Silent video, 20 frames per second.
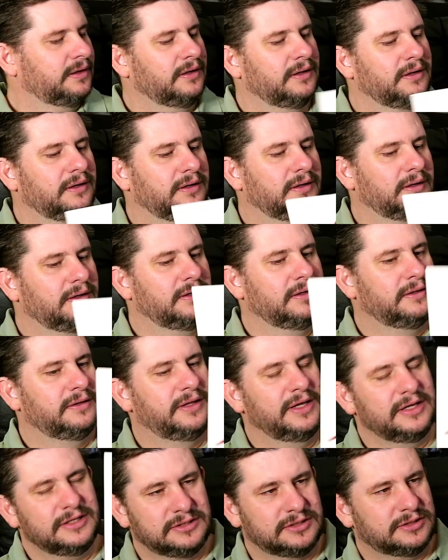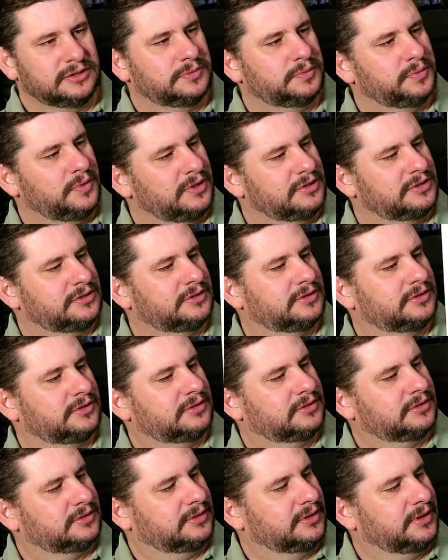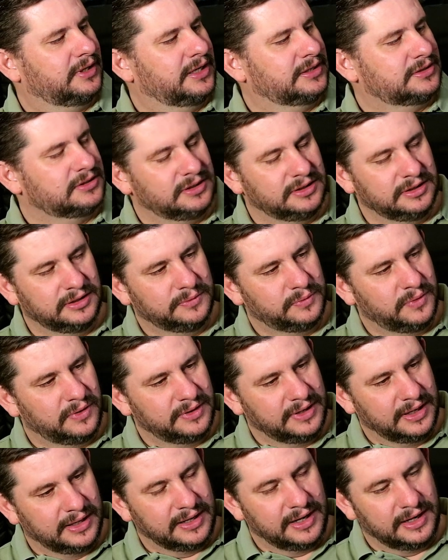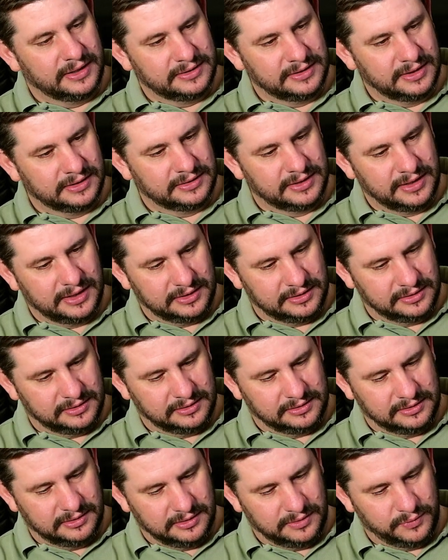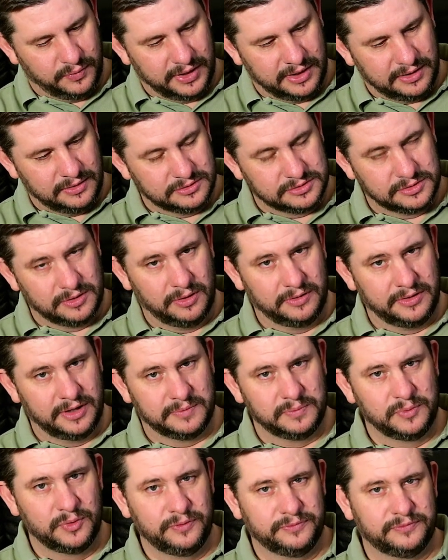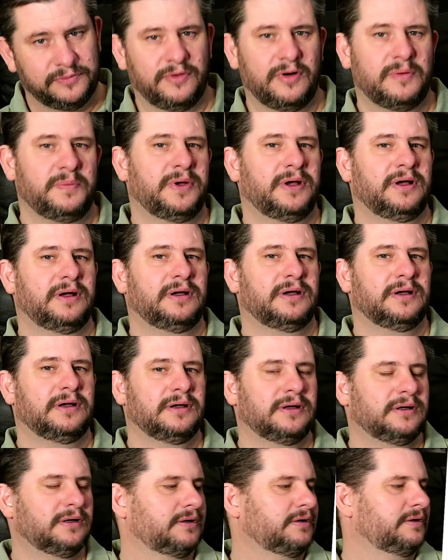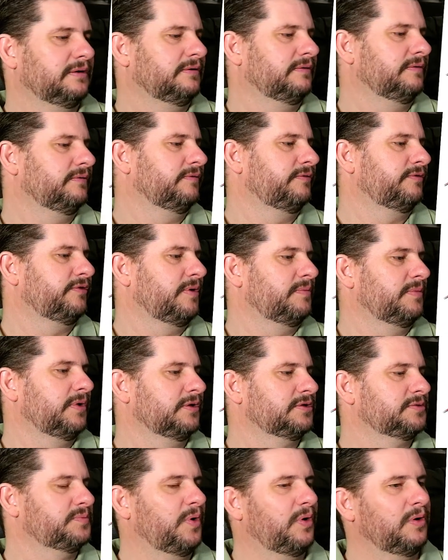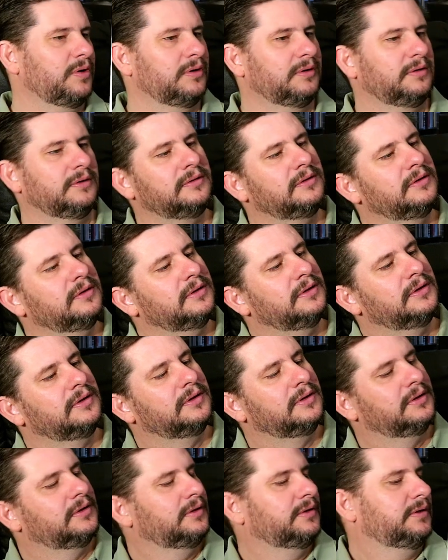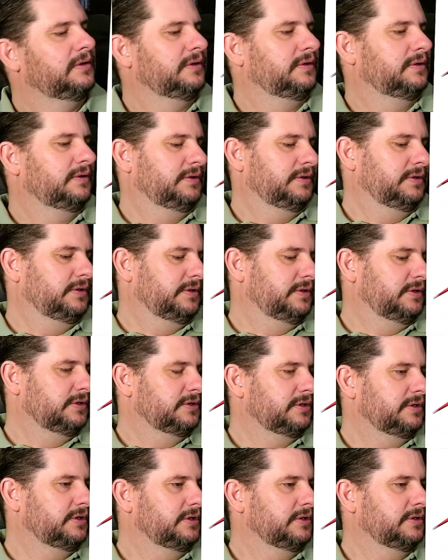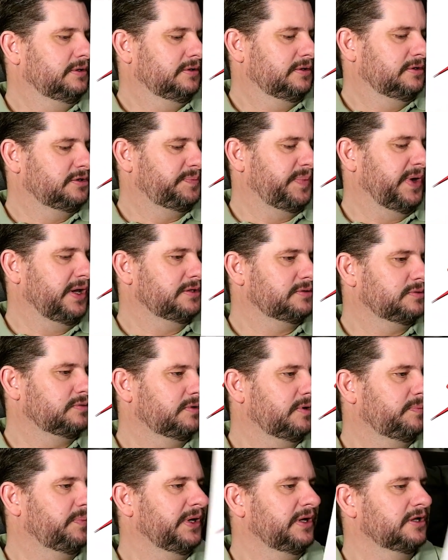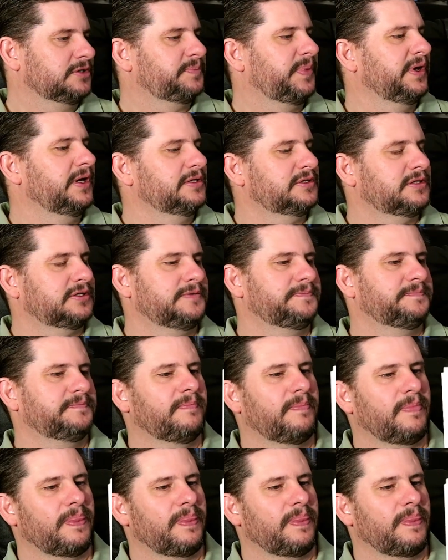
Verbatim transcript: Uh, this was actually one I got at that uh, record store that moved from a, uh, from a small uh, space to a bigger space.